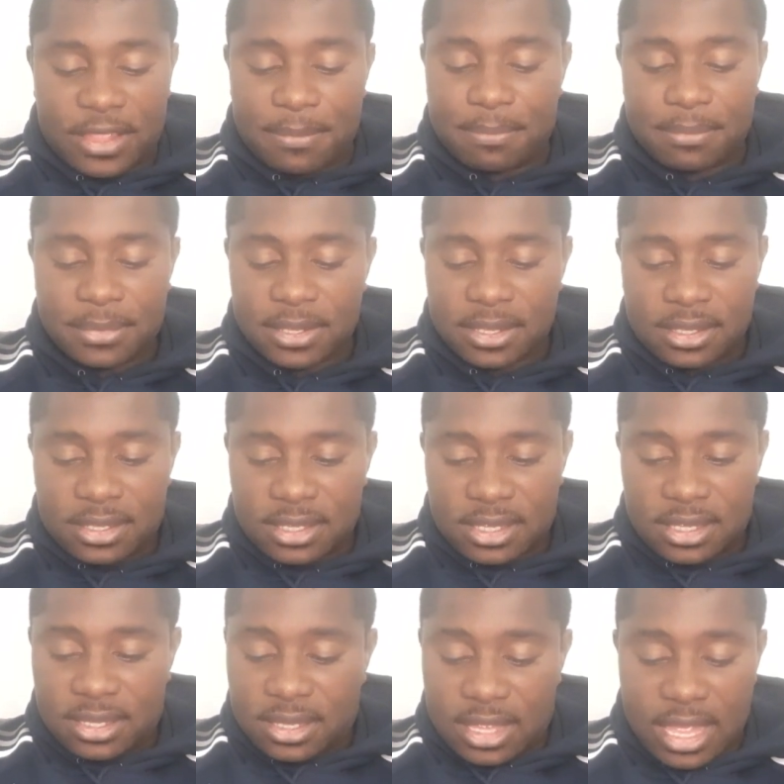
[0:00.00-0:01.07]
him
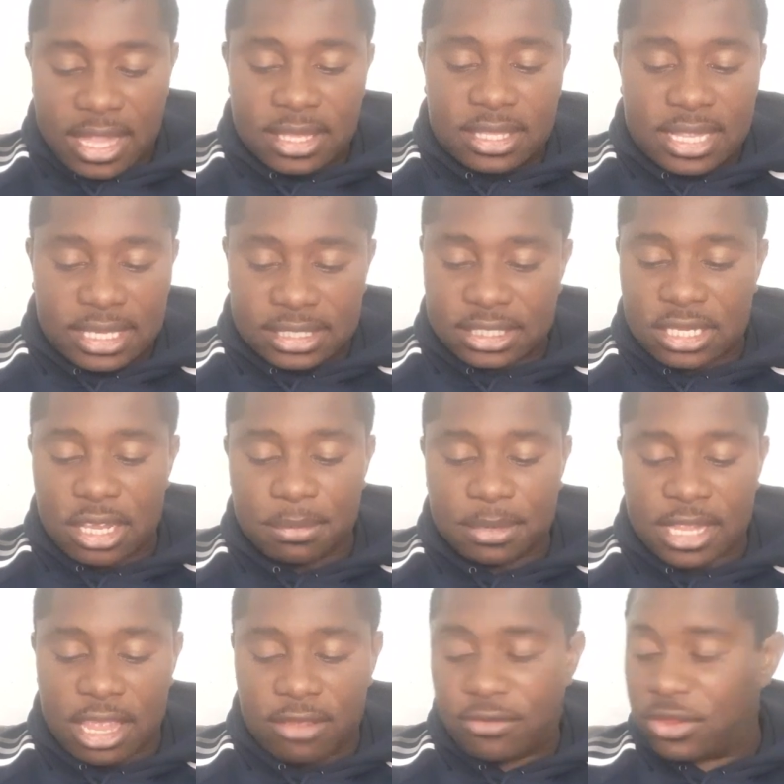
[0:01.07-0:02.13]
and let's
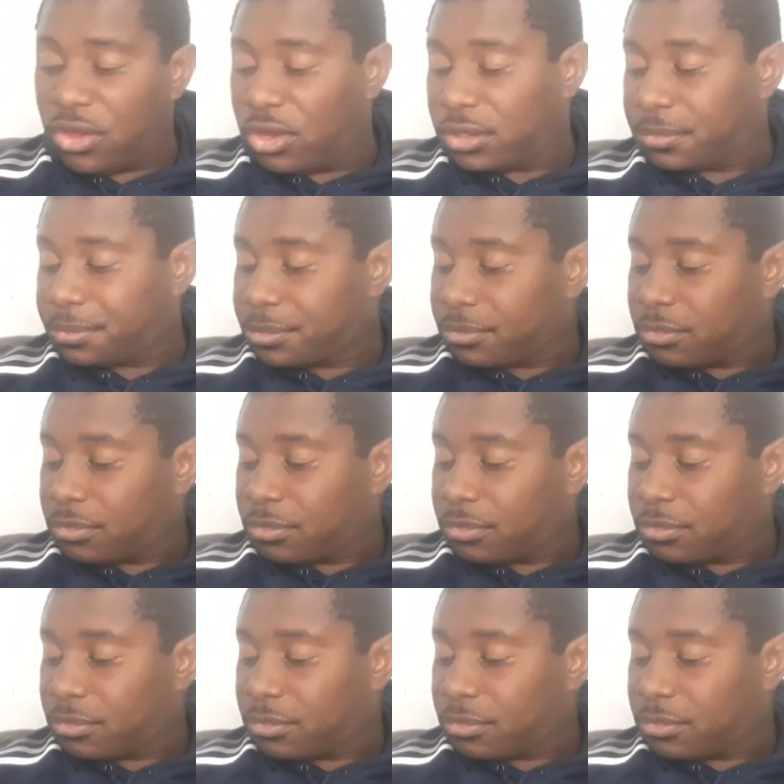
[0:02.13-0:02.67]
carry on.